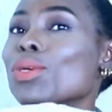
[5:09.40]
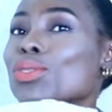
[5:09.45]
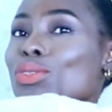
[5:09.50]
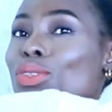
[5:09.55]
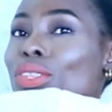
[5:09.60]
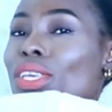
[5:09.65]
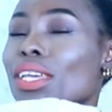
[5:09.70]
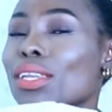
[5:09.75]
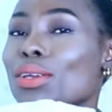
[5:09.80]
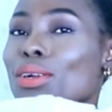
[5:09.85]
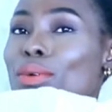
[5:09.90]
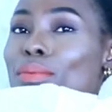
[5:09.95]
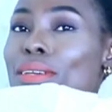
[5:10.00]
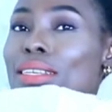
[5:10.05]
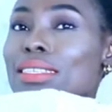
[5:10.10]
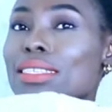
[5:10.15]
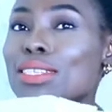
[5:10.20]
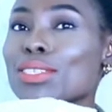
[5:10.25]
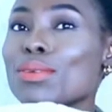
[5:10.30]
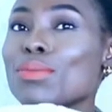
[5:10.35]
me know what you think in the
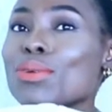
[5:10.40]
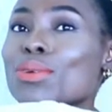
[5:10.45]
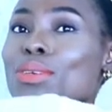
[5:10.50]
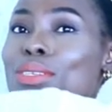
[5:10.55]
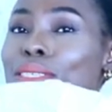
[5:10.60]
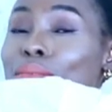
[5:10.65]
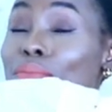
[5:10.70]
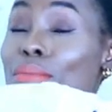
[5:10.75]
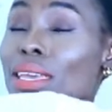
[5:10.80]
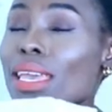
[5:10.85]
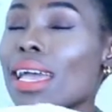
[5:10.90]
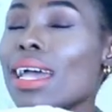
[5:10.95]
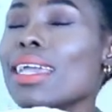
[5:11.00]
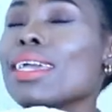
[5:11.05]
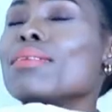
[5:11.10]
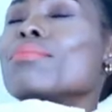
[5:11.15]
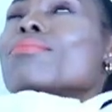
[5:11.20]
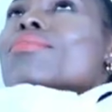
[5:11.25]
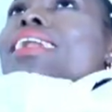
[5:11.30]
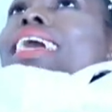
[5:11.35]
comment section because me i
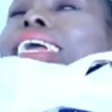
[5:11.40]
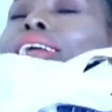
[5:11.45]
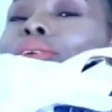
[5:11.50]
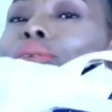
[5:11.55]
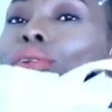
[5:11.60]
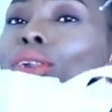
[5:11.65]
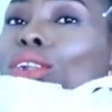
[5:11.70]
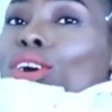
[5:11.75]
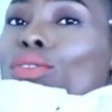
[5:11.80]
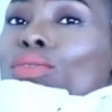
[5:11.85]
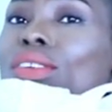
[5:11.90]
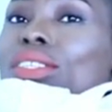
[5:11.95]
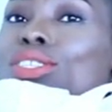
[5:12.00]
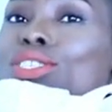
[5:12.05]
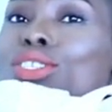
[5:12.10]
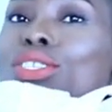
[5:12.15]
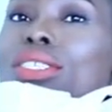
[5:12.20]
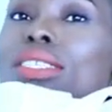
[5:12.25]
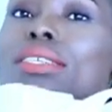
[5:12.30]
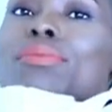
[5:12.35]
am like loving
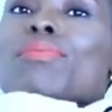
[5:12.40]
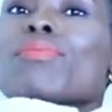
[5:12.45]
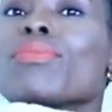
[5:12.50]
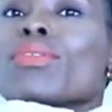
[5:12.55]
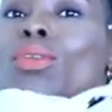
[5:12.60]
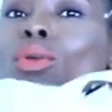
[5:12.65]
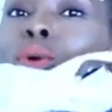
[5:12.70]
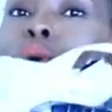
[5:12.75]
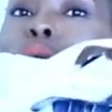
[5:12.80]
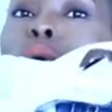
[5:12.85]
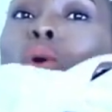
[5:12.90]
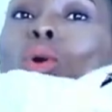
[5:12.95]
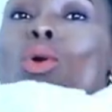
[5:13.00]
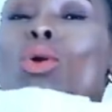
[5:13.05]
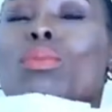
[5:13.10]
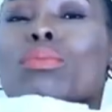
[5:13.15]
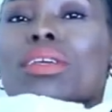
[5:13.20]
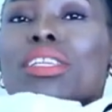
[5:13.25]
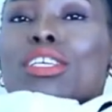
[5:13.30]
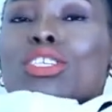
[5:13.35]
this whole
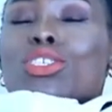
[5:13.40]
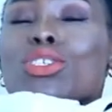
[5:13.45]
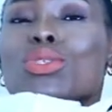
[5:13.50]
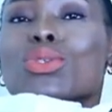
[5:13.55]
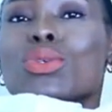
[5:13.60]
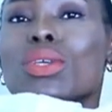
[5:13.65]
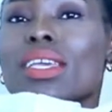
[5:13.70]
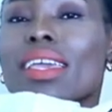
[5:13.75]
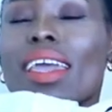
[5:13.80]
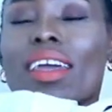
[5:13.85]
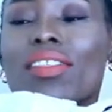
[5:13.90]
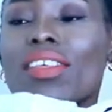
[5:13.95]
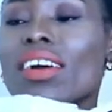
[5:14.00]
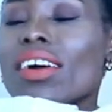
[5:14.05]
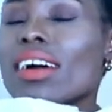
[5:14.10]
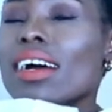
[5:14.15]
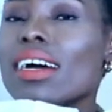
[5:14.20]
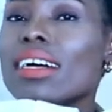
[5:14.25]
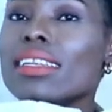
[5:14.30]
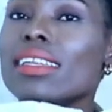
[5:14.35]
combination
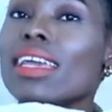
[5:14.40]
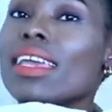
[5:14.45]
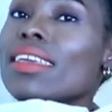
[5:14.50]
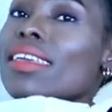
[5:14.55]
together and uh,